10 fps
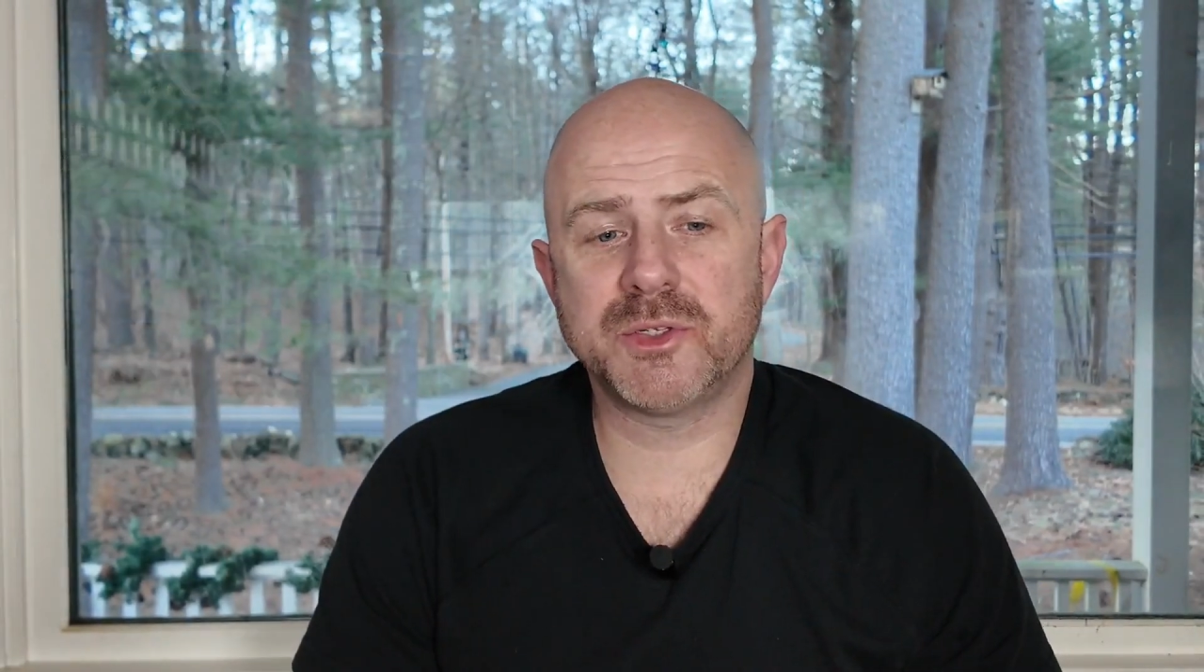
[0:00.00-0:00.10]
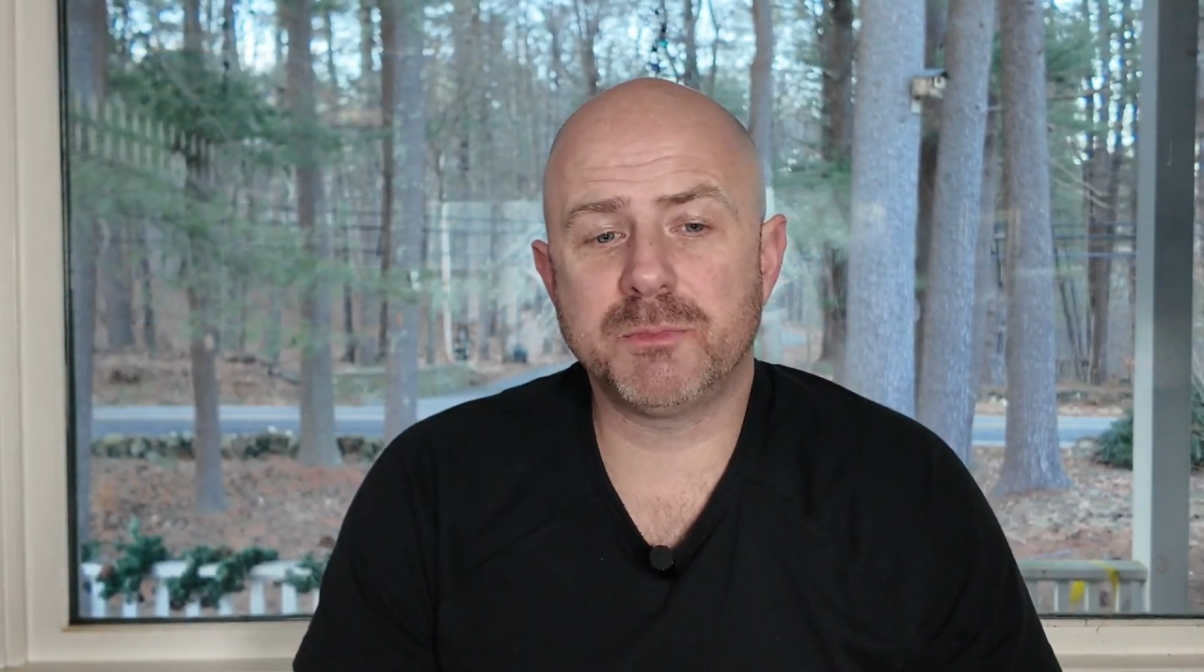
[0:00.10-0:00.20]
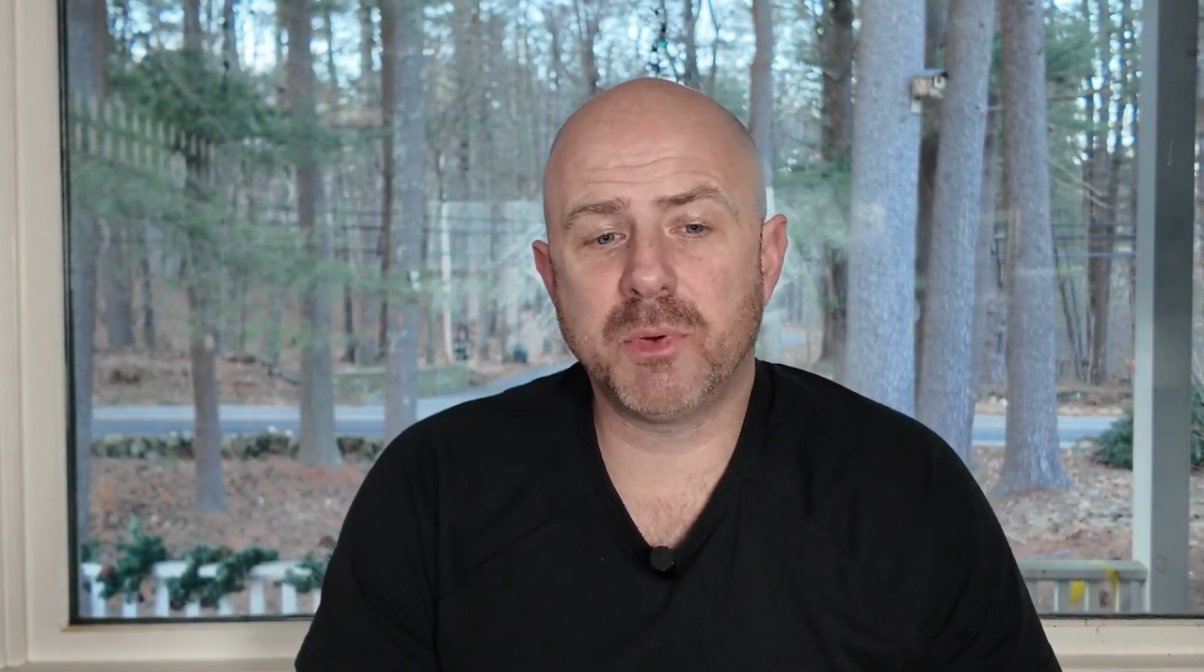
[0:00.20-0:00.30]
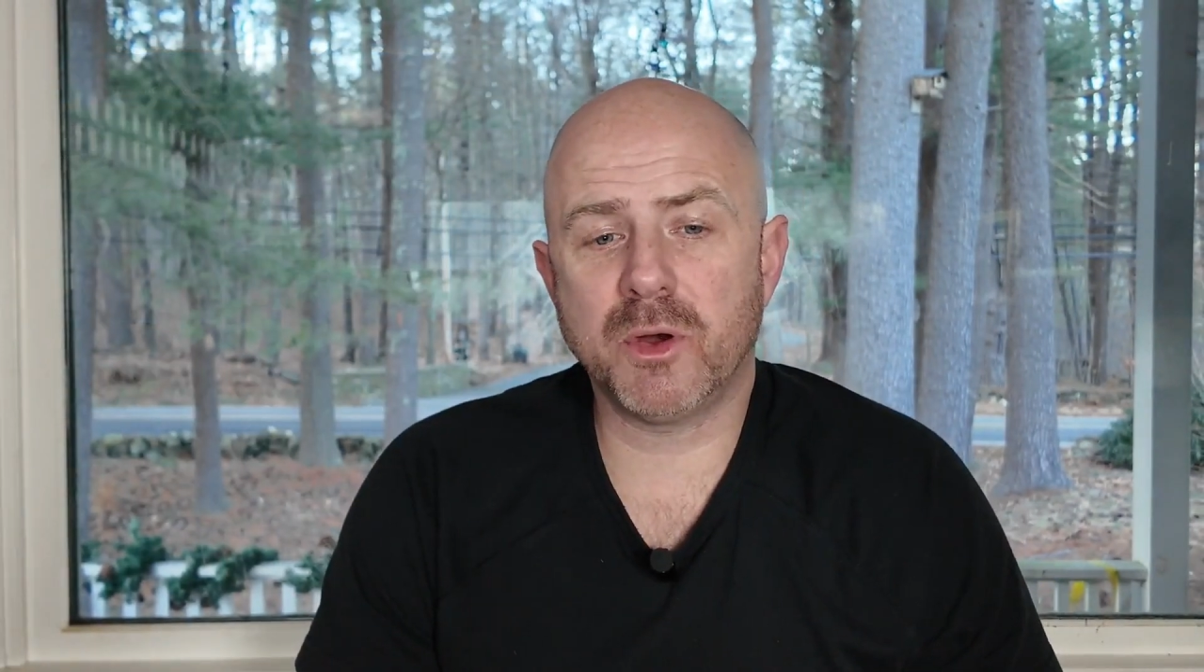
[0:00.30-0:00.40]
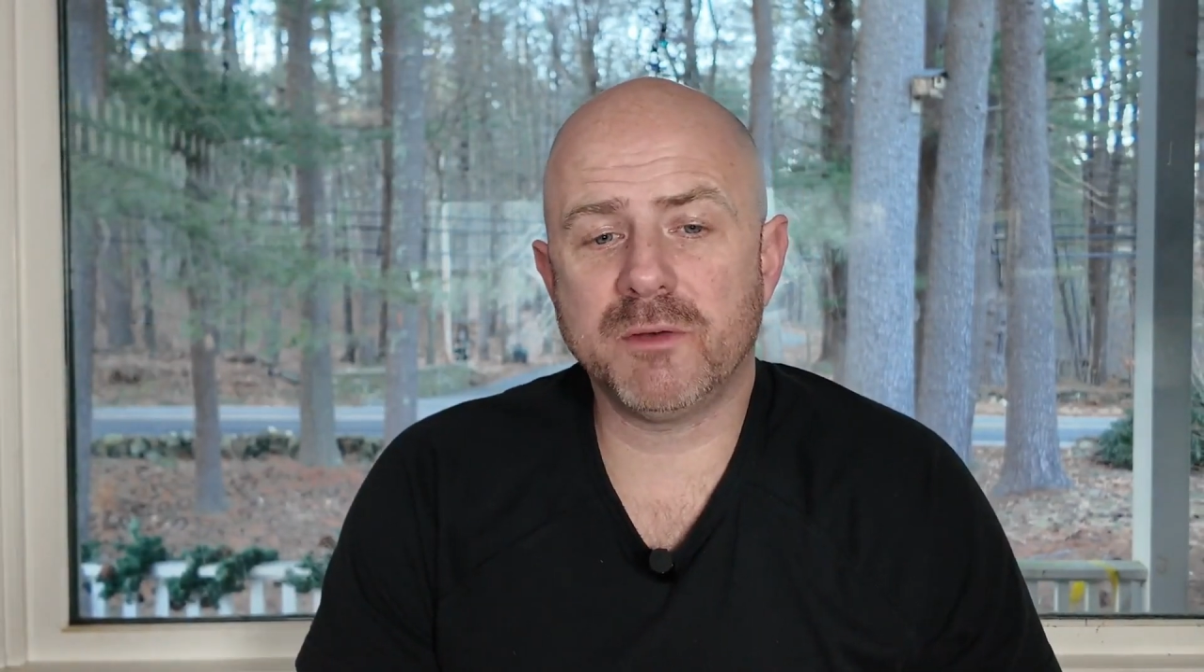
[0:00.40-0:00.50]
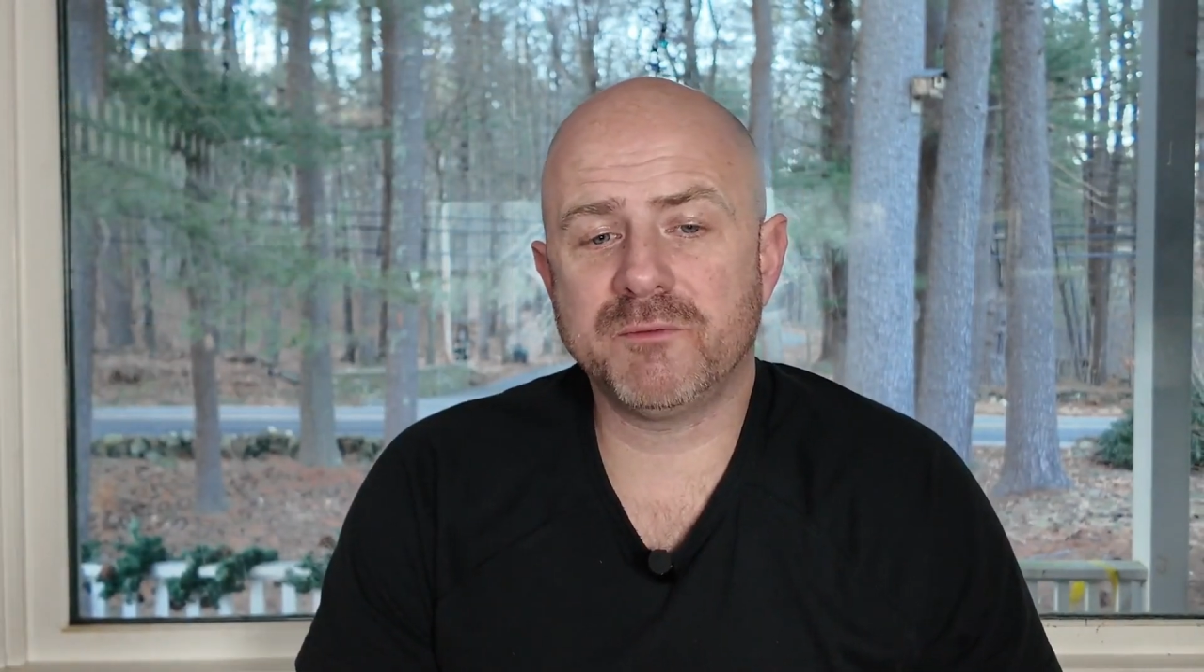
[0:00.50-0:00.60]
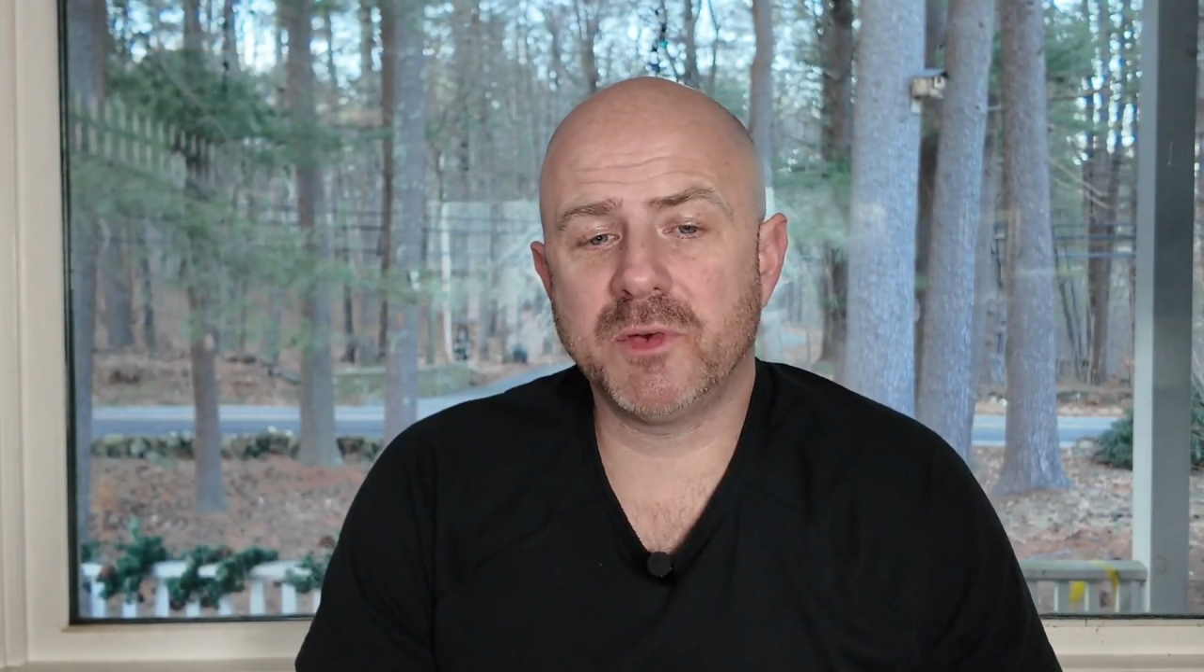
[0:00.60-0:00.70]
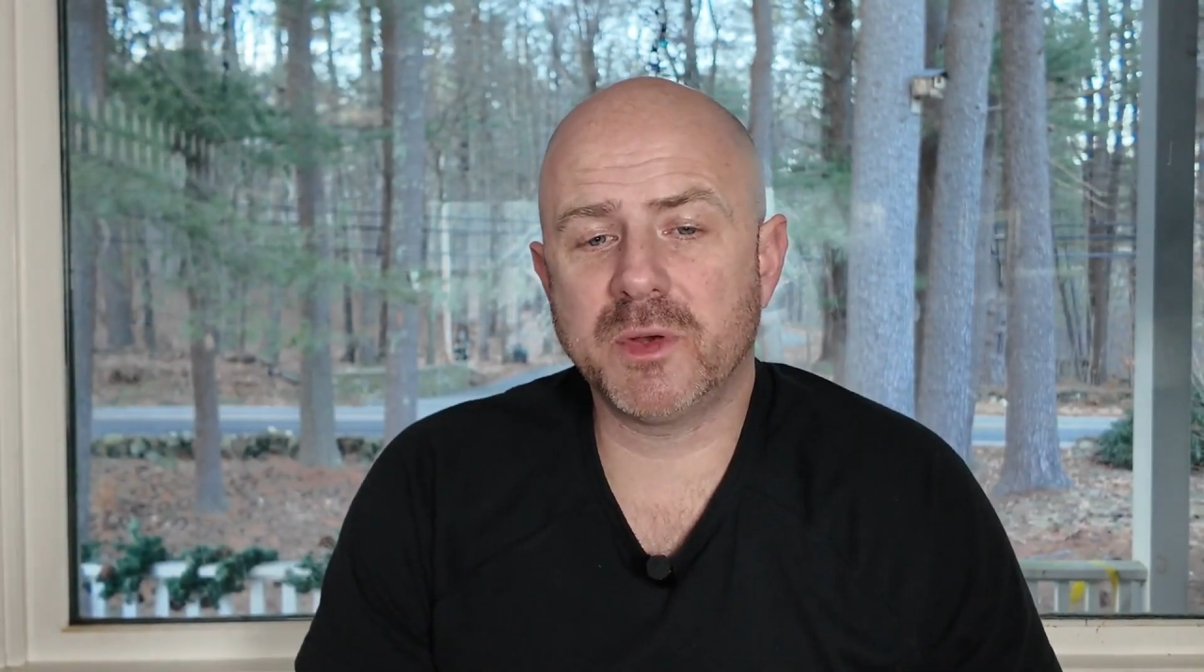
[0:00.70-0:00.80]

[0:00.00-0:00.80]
support